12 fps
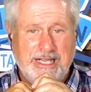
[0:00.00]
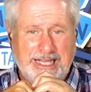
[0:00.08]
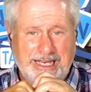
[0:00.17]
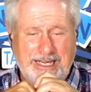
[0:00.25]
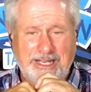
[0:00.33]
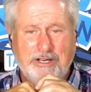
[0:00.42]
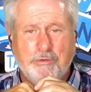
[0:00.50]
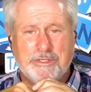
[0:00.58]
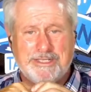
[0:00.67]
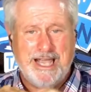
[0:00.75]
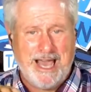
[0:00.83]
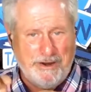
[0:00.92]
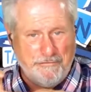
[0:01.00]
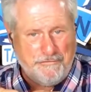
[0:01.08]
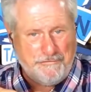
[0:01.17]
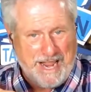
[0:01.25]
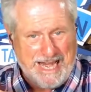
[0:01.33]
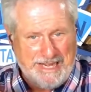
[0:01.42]
India was kind of
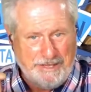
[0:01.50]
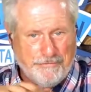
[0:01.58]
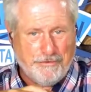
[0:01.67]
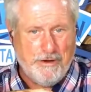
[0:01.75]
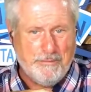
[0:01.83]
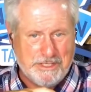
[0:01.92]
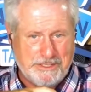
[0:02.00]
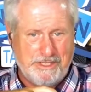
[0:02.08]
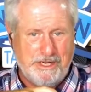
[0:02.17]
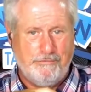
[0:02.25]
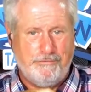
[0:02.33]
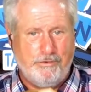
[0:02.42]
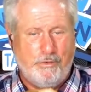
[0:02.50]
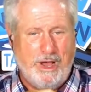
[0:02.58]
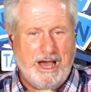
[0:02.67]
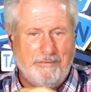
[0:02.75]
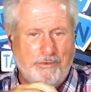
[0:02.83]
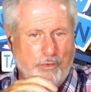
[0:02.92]
fading from us there for a
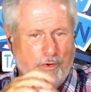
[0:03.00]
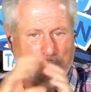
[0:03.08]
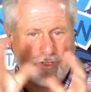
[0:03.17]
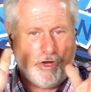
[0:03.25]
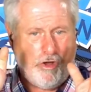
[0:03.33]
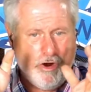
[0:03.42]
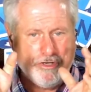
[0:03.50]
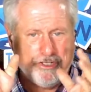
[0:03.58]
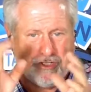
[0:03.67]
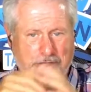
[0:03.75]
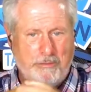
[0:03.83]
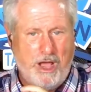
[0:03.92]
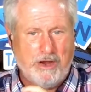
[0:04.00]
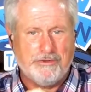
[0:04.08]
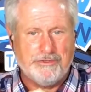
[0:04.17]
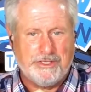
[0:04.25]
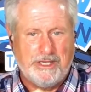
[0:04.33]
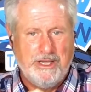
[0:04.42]
while, the world's largest
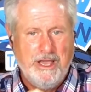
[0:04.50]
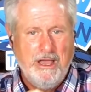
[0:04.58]
democracy.